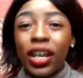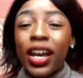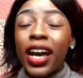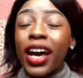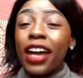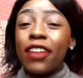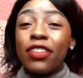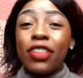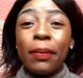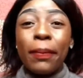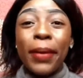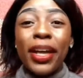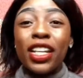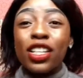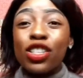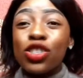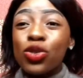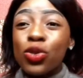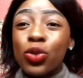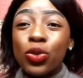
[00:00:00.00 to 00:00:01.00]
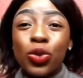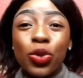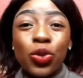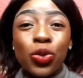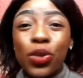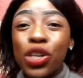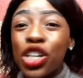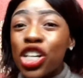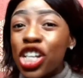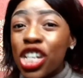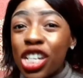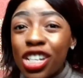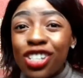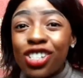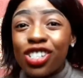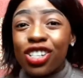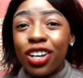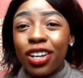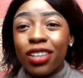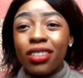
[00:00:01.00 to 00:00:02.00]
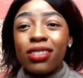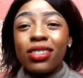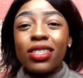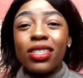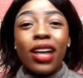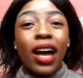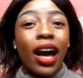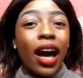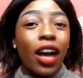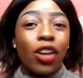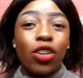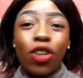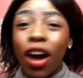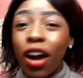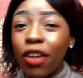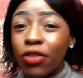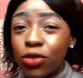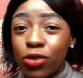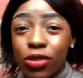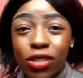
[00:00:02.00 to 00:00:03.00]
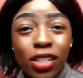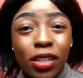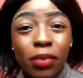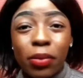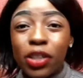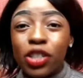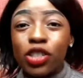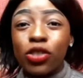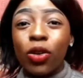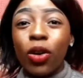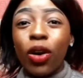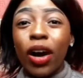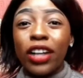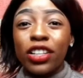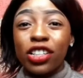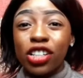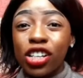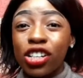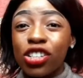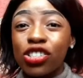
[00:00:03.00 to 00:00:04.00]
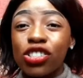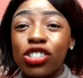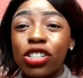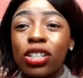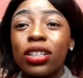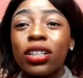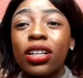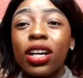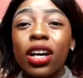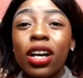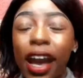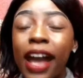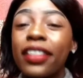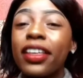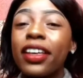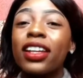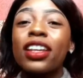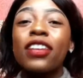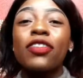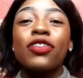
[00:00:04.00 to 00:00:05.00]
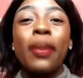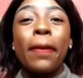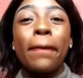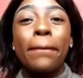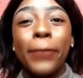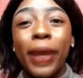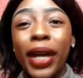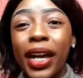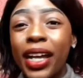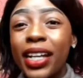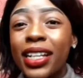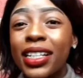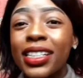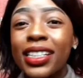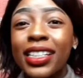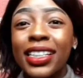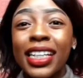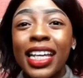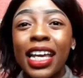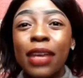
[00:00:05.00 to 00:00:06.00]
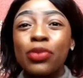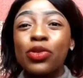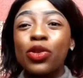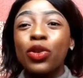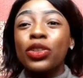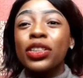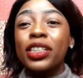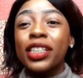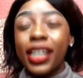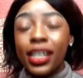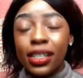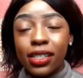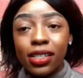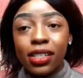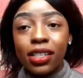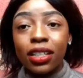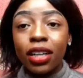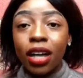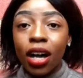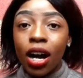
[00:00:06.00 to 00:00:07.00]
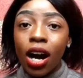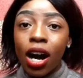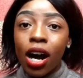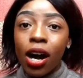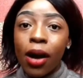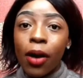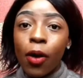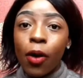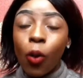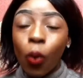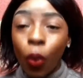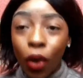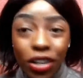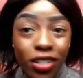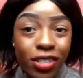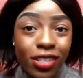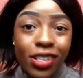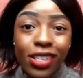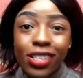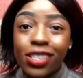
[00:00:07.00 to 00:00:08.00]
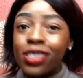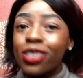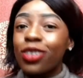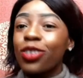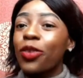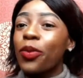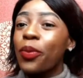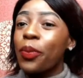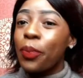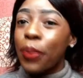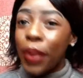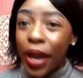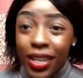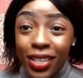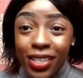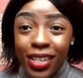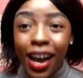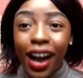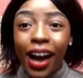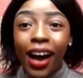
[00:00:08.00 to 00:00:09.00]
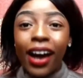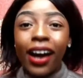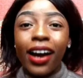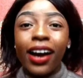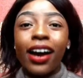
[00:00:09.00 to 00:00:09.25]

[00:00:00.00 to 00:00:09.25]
If the burn is 2 to 3 inches, you have to seek medical attention, because if the pain keeps on getting worse instead of better,